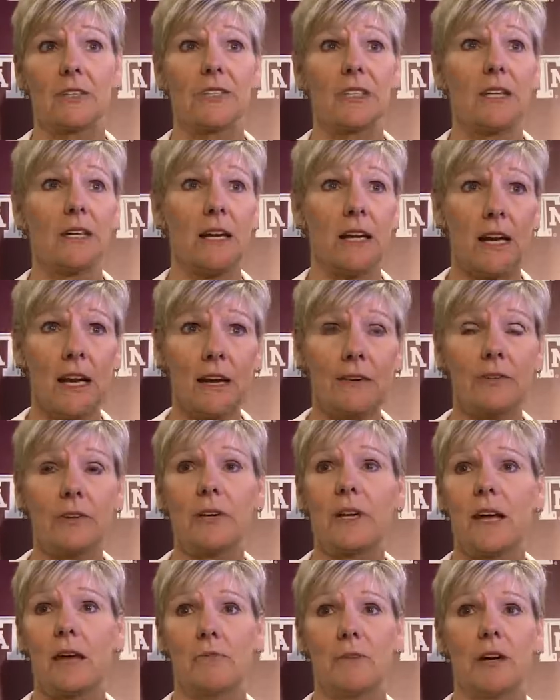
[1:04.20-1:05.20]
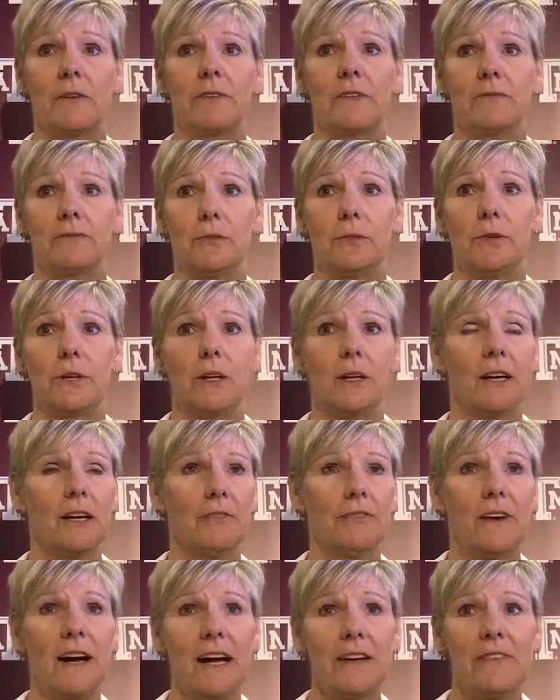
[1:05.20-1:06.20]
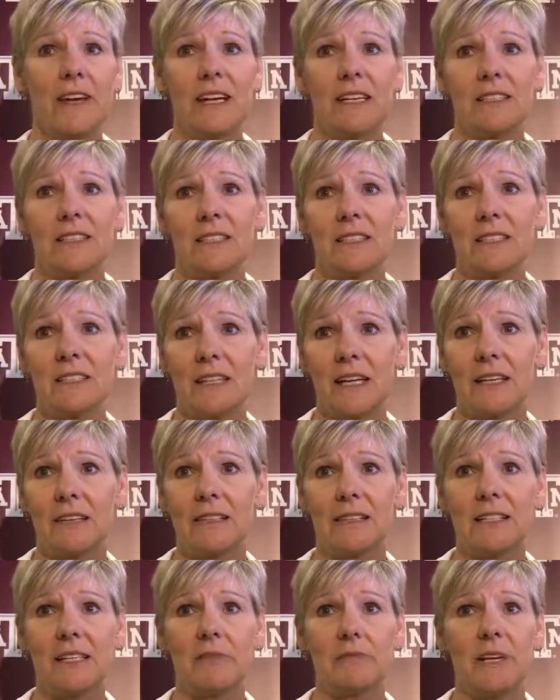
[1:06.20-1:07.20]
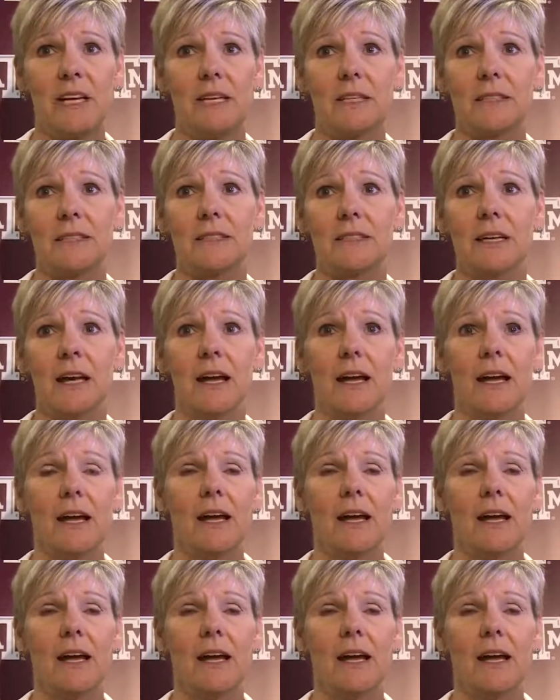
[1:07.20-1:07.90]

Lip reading: she never came off the floor. Five aces, led the team in aces.